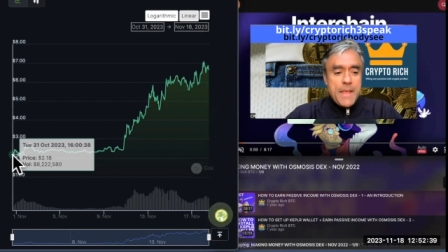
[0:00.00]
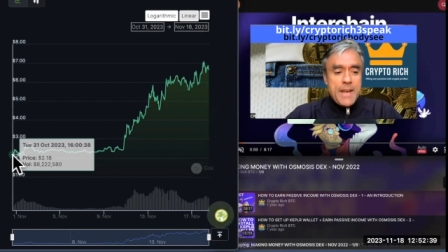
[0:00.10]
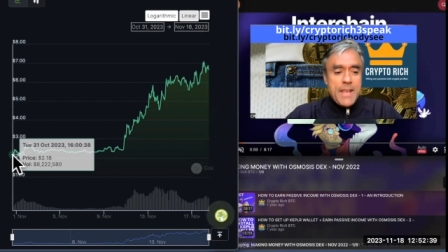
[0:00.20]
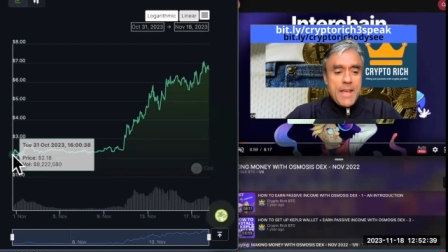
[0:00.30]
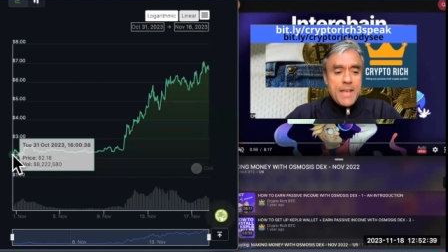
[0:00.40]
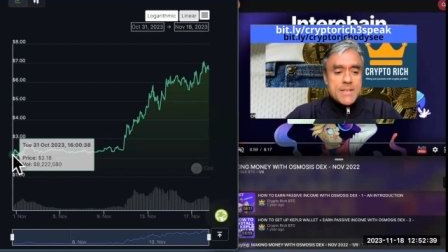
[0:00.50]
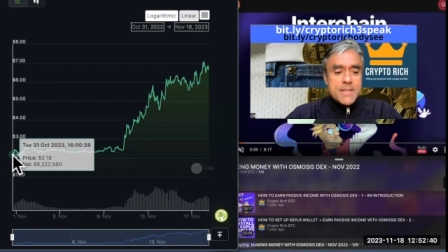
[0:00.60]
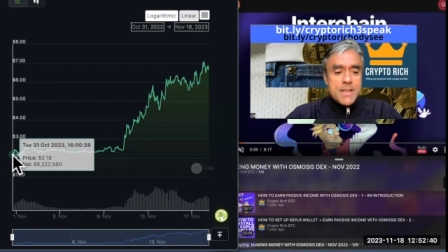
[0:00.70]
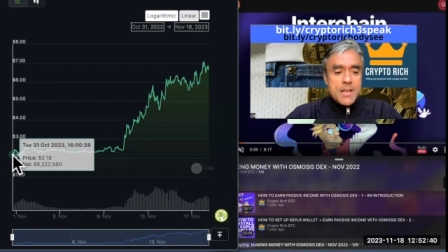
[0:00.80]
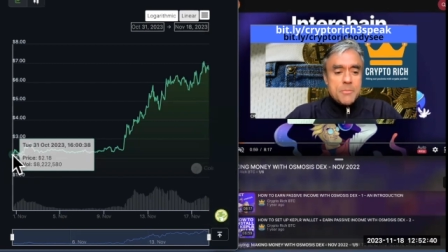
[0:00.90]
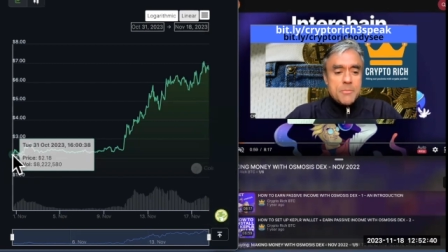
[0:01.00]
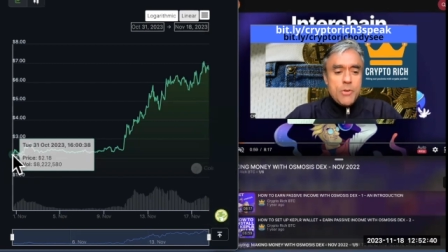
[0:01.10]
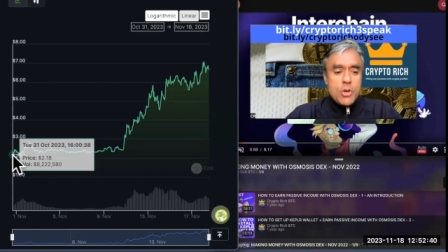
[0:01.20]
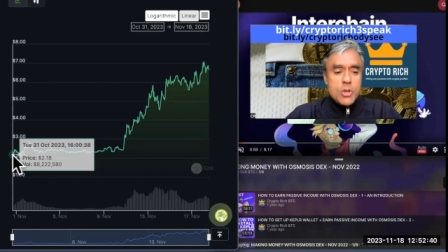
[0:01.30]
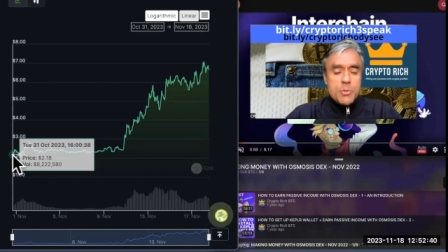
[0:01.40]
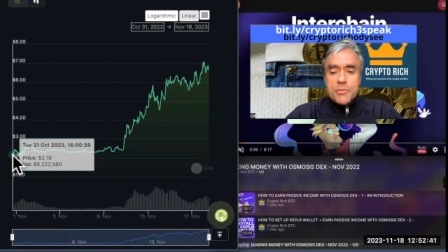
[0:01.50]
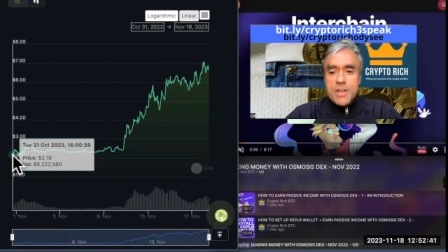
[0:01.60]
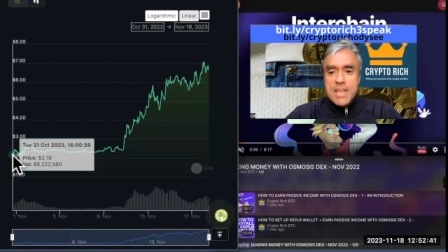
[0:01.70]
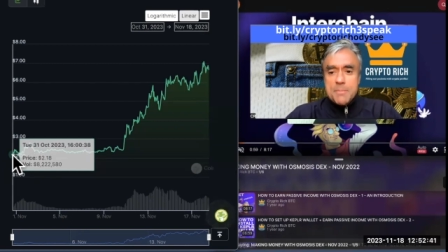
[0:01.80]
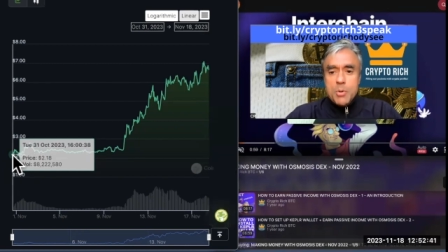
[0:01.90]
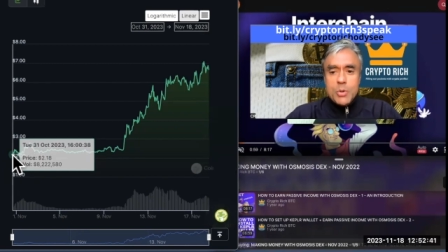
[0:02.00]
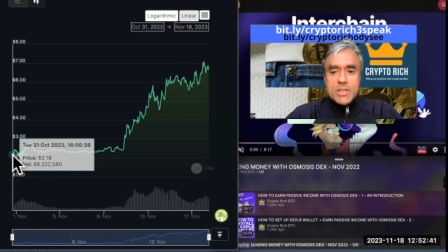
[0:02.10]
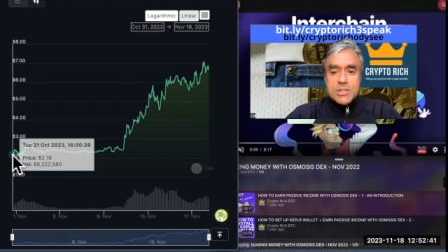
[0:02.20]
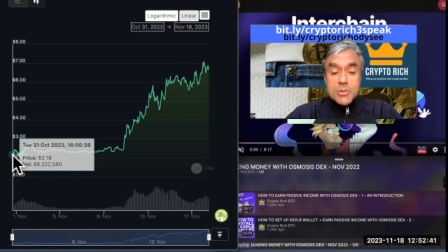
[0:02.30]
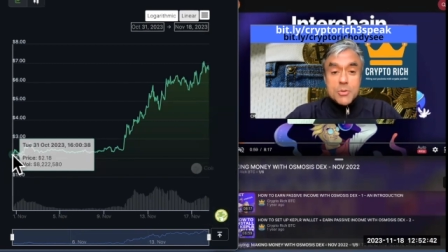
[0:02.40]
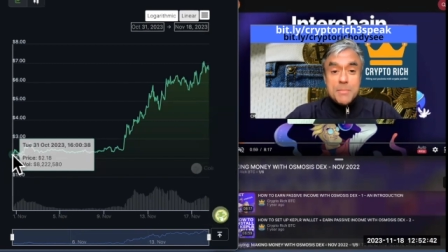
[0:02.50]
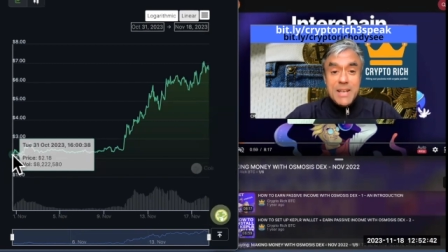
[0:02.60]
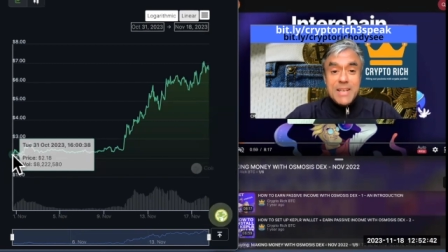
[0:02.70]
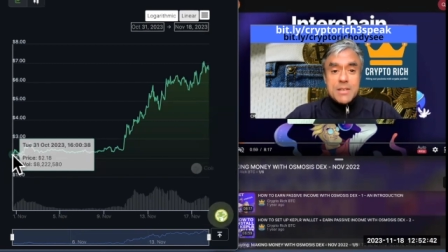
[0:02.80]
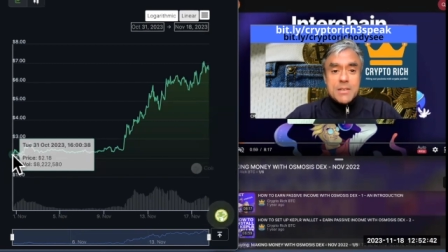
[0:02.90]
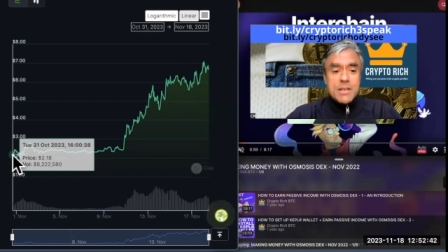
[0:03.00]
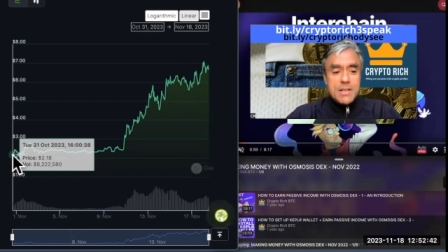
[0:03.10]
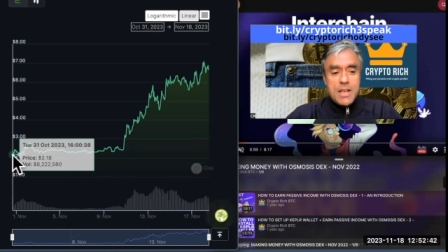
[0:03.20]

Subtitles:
and it had volume of 8.2 million